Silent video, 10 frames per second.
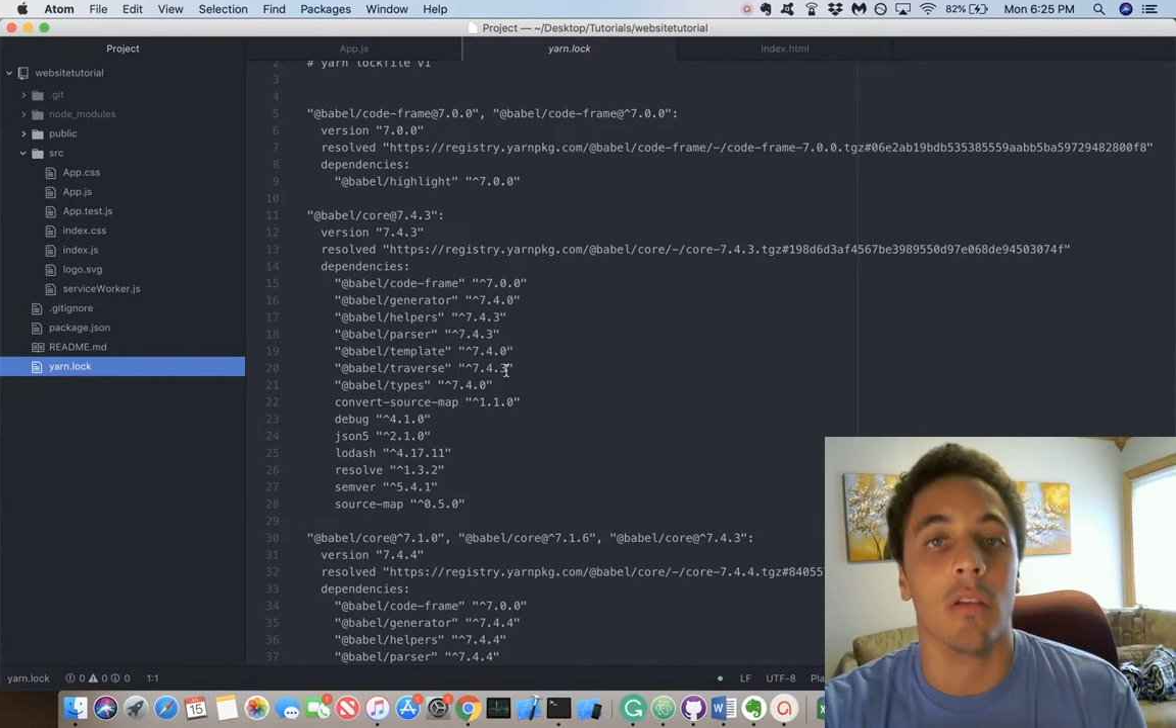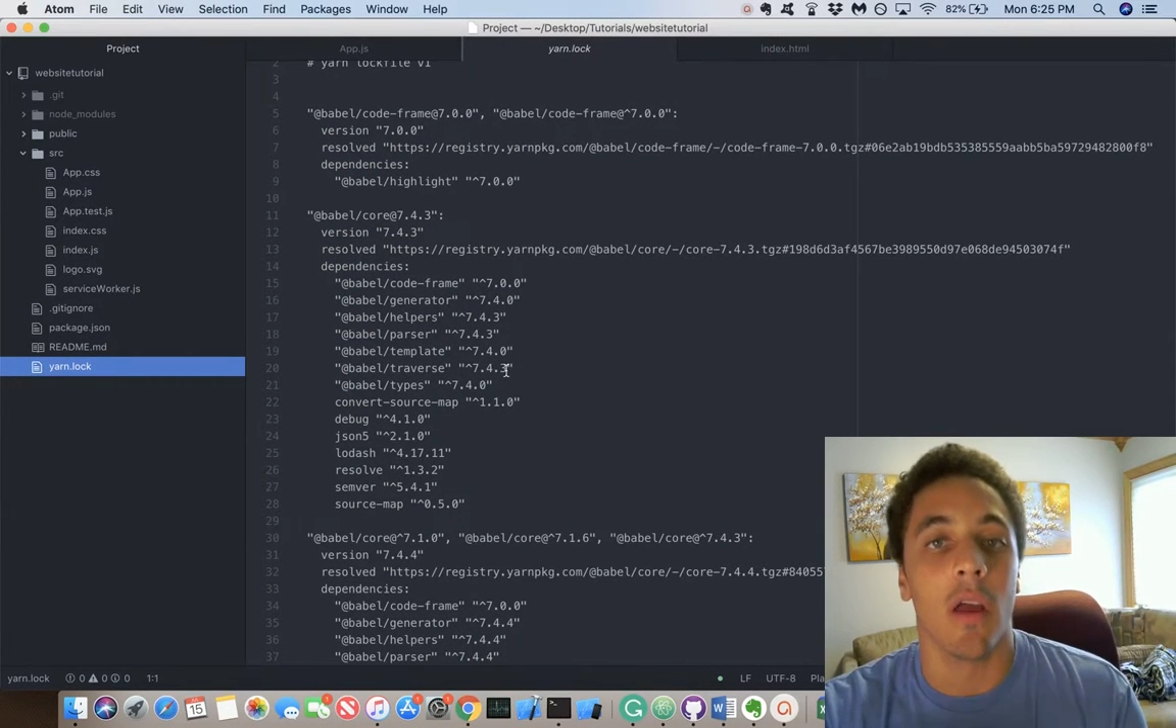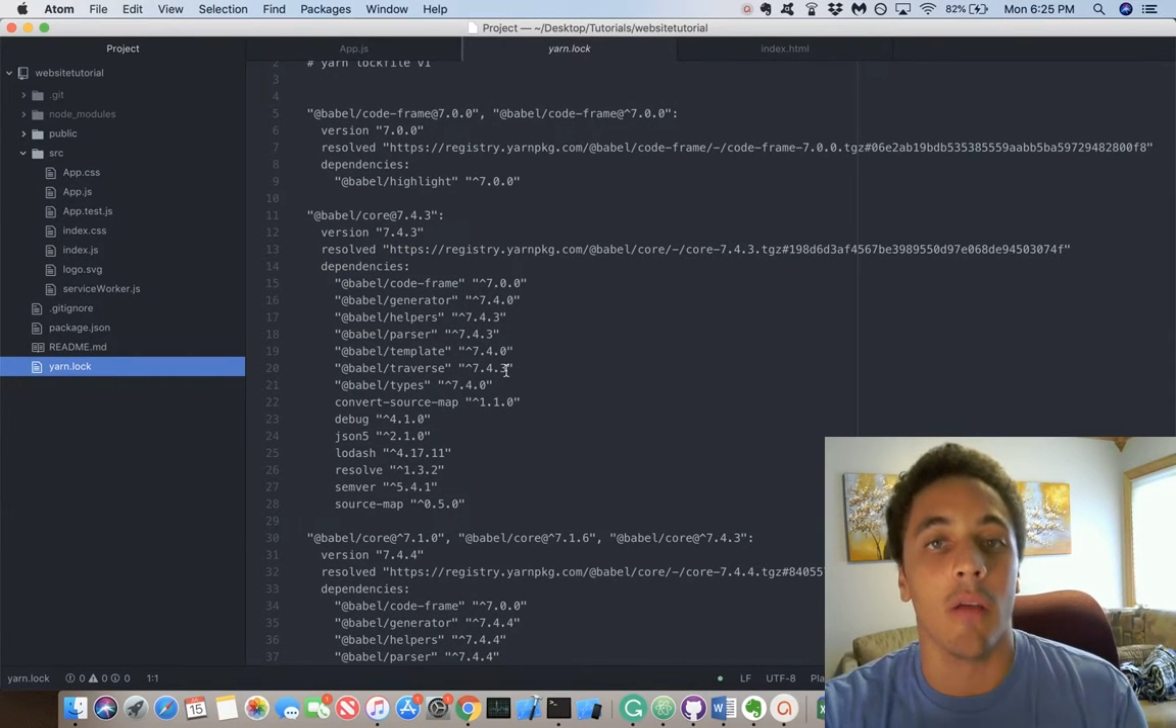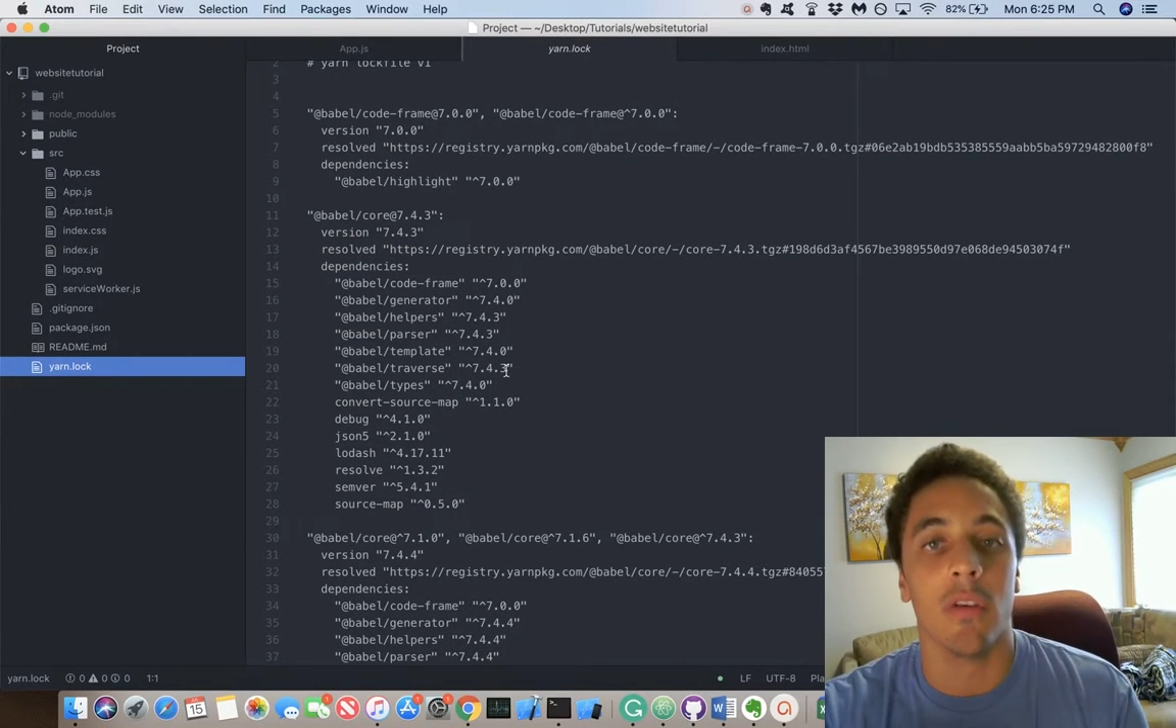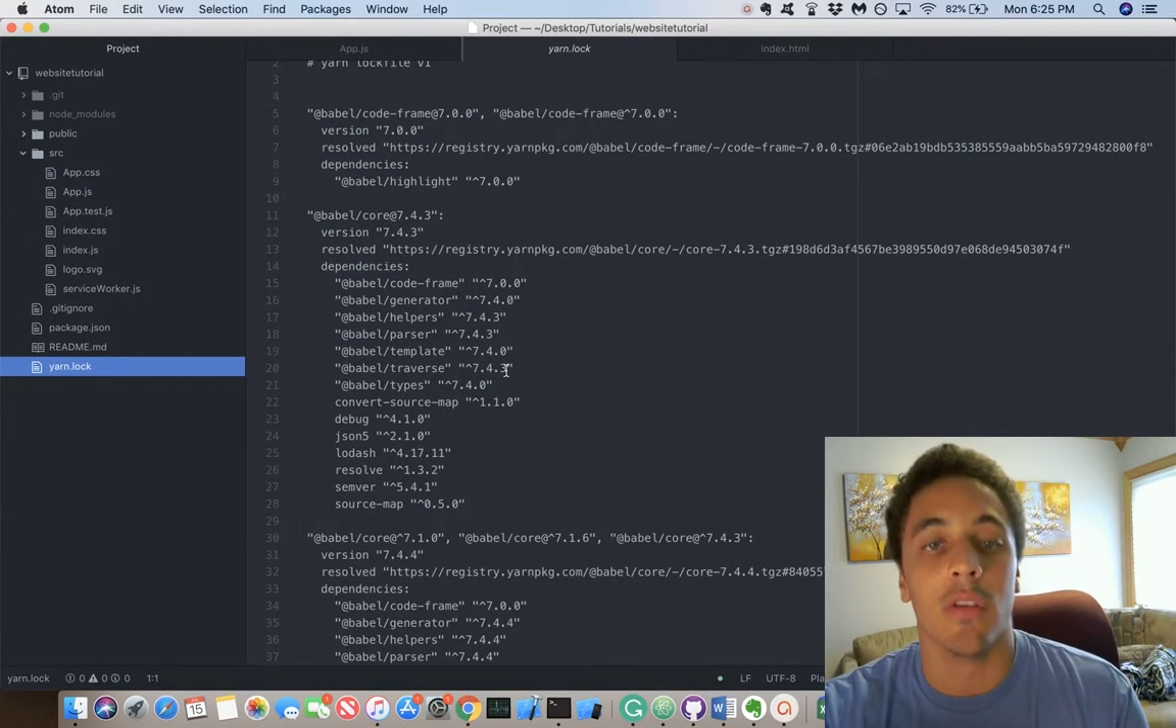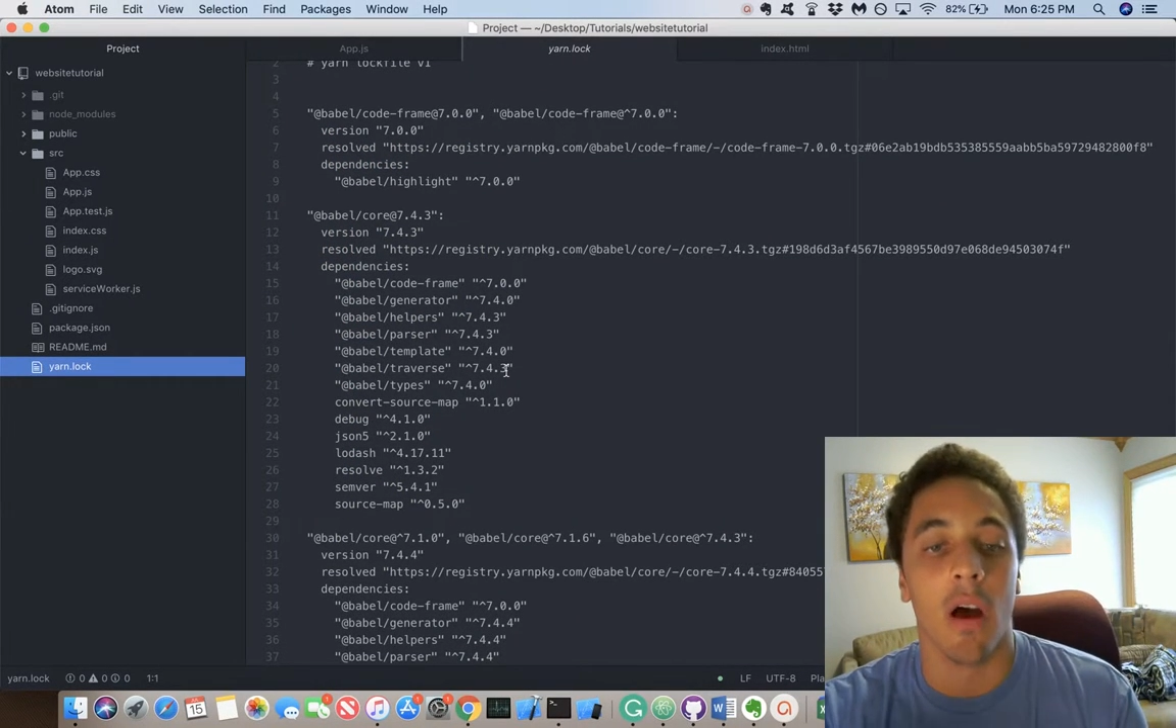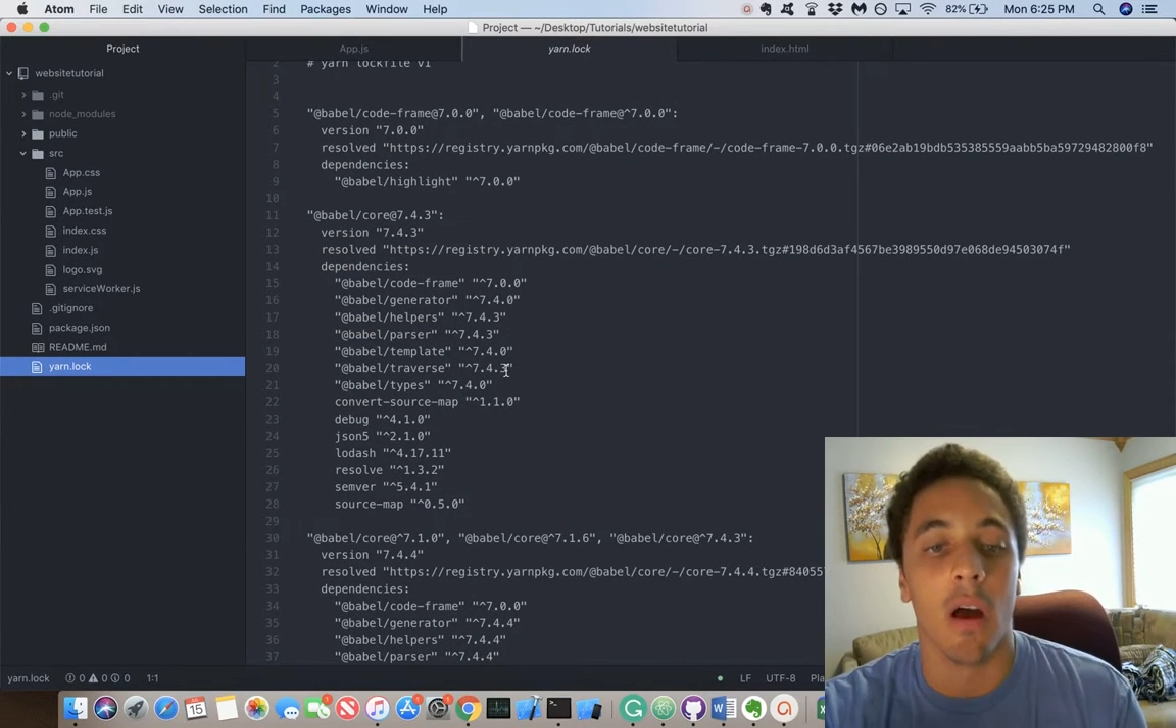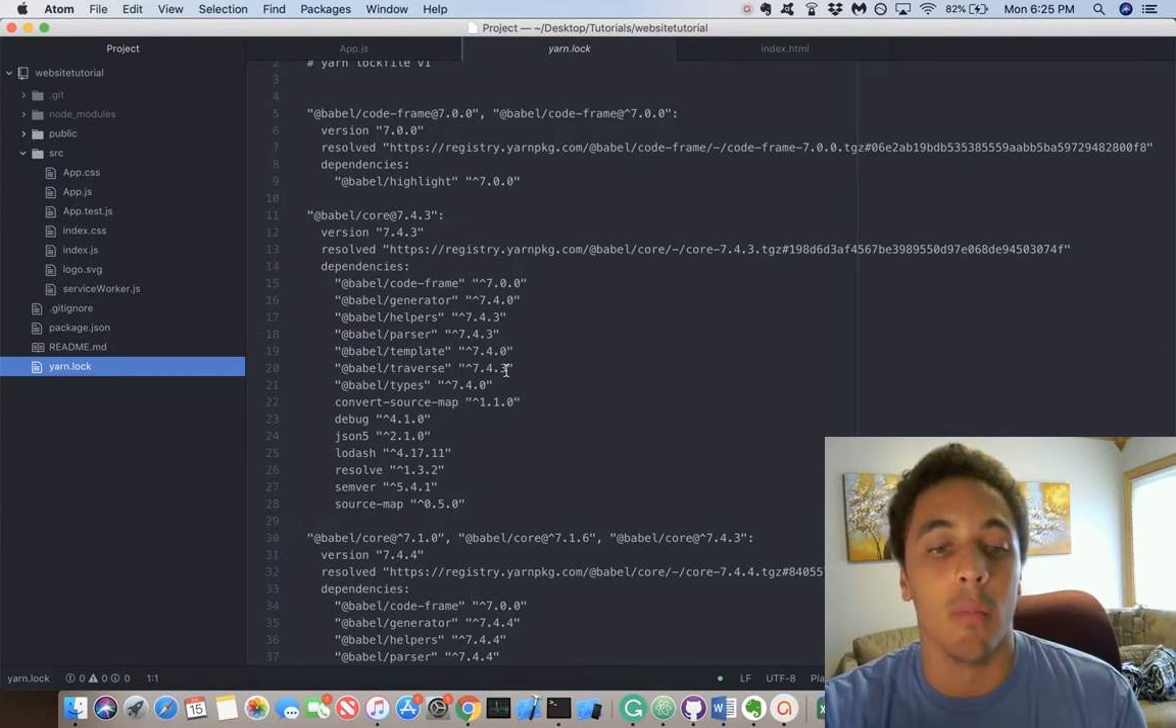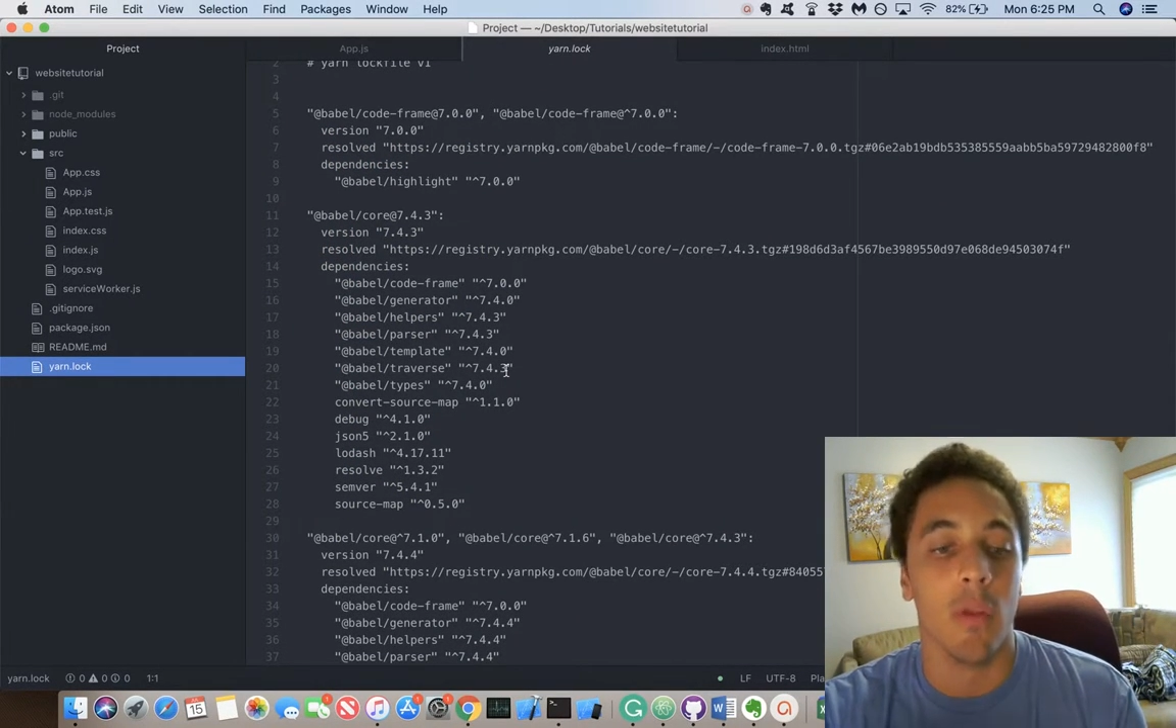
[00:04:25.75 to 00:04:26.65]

every time